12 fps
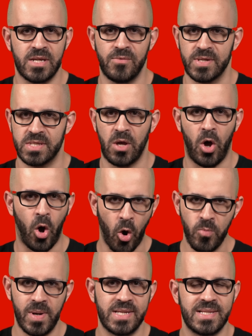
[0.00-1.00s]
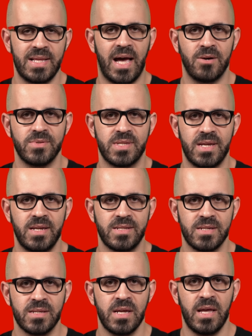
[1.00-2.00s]
it was hopelessly
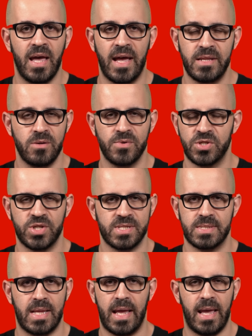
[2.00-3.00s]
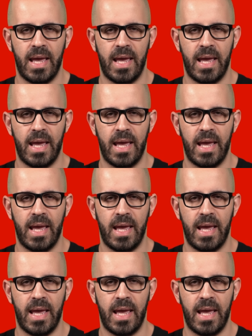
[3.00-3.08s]
outdated and it was just